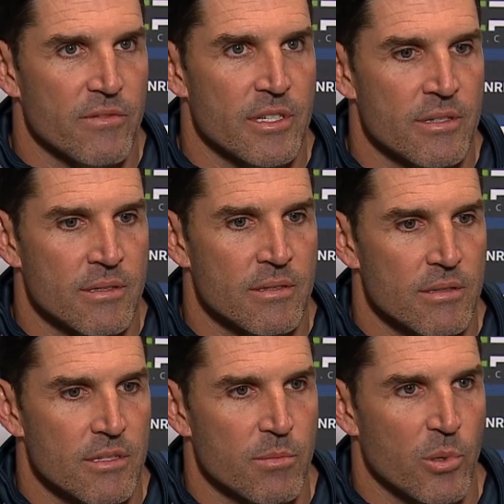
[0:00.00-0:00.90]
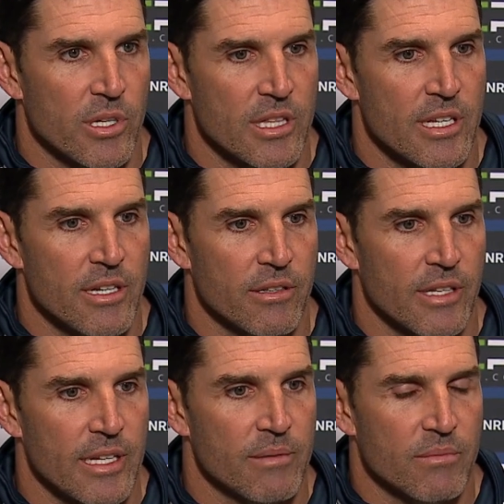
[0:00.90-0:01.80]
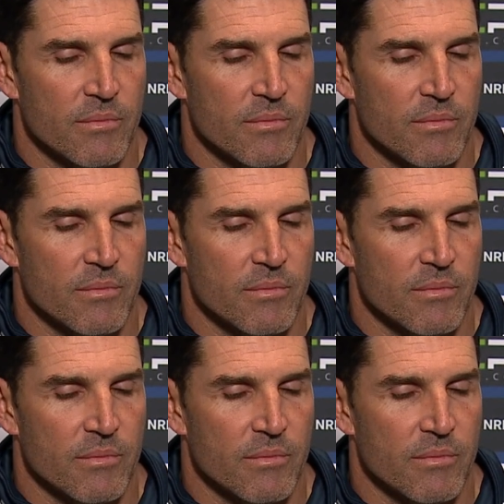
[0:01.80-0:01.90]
a, a spot in there, and they.